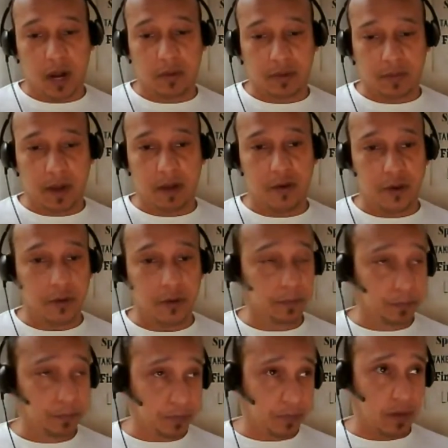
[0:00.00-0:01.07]
whatever is better for
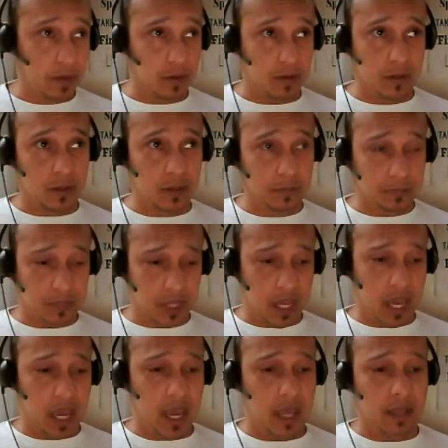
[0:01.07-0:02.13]
you.
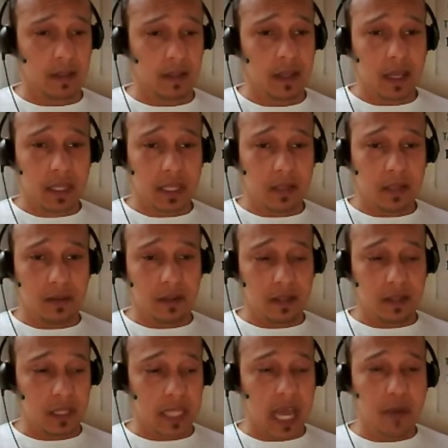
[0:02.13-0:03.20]
And
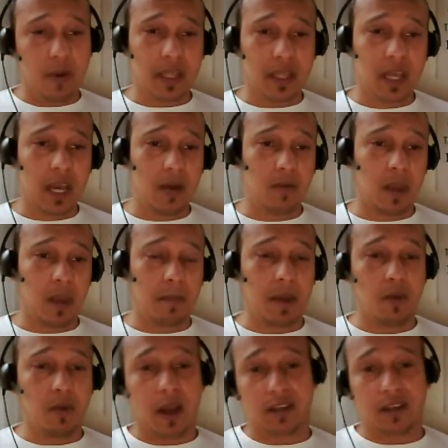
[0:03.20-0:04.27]
that right there
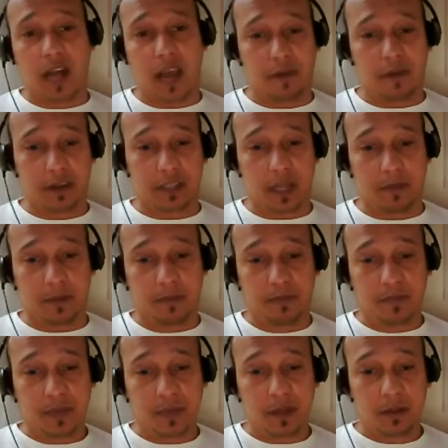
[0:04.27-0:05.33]
be one slide, for
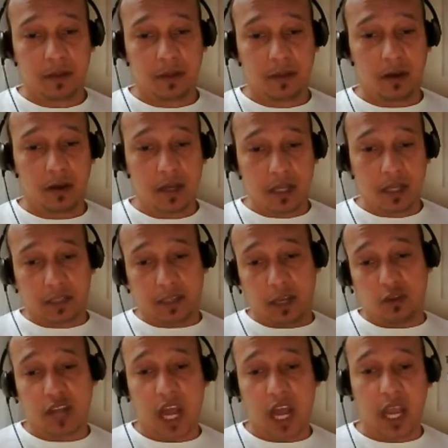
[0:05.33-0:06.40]
example. No, the
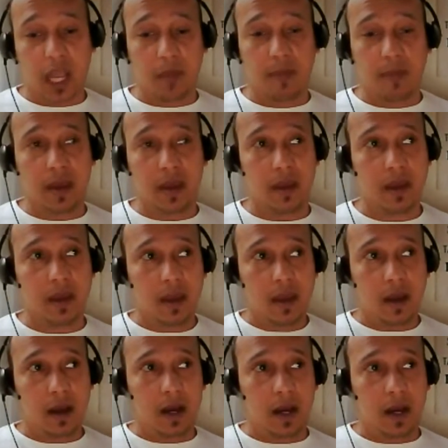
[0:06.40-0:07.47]
second slide can be
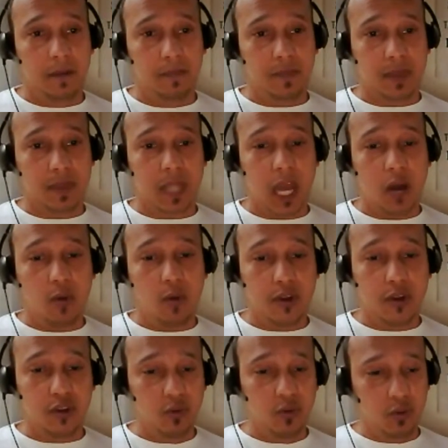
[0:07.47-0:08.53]
now
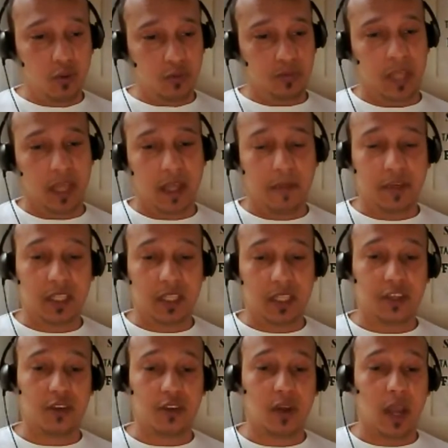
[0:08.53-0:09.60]
what you do, take that
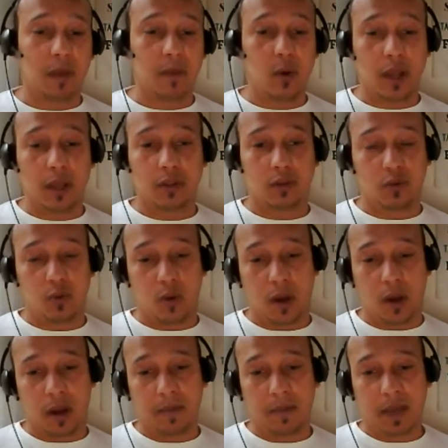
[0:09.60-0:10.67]
presentation and upload it
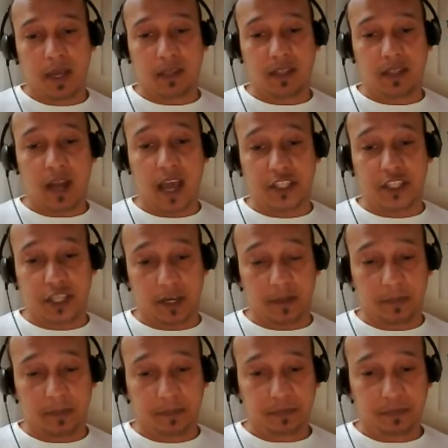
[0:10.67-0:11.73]
into a
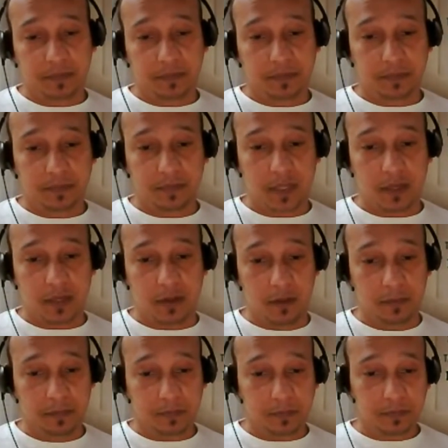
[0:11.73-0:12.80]
SlideShare, you
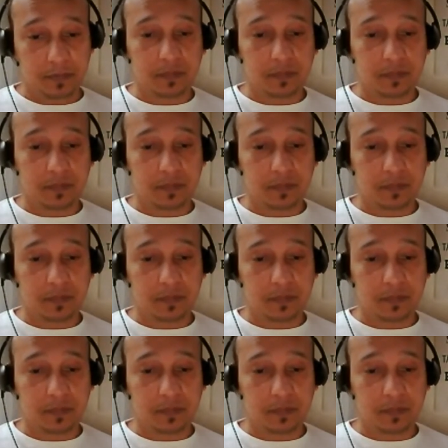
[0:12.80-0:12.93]
know,